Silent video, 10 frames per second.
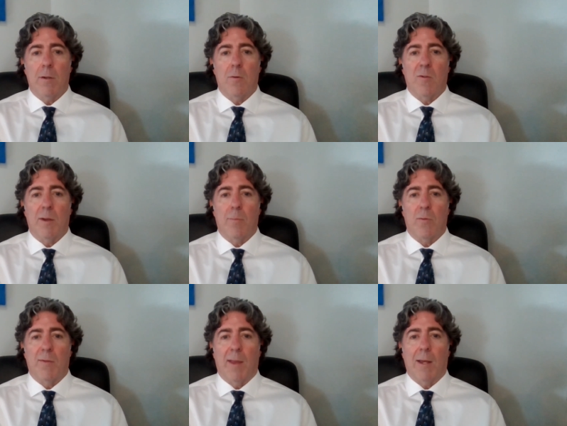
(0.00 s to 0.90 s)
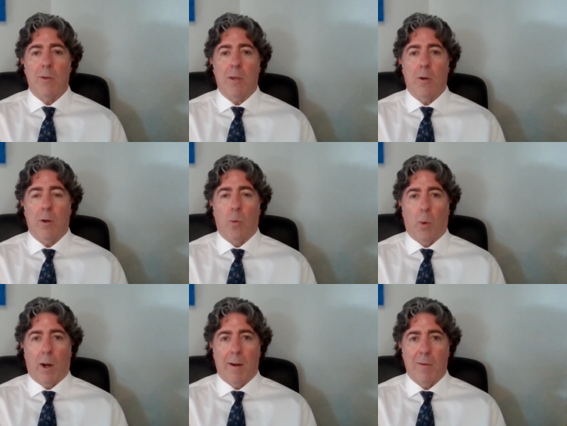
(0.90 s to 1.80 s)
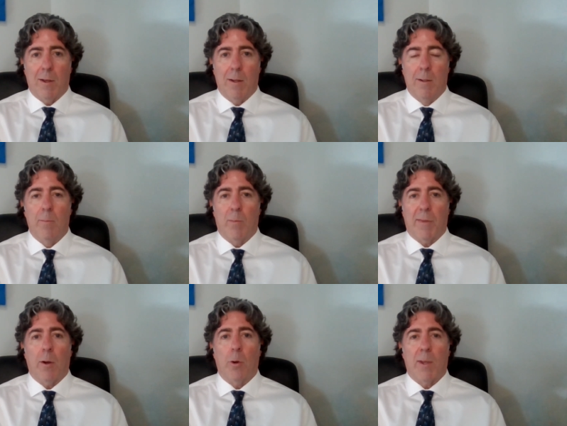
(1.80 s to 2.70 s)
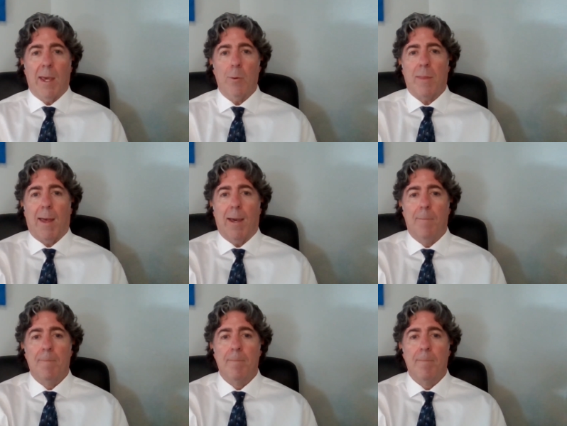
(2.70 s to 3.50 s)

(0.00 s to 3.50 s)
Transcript: leadership was not only aware of it, but they were okay with that.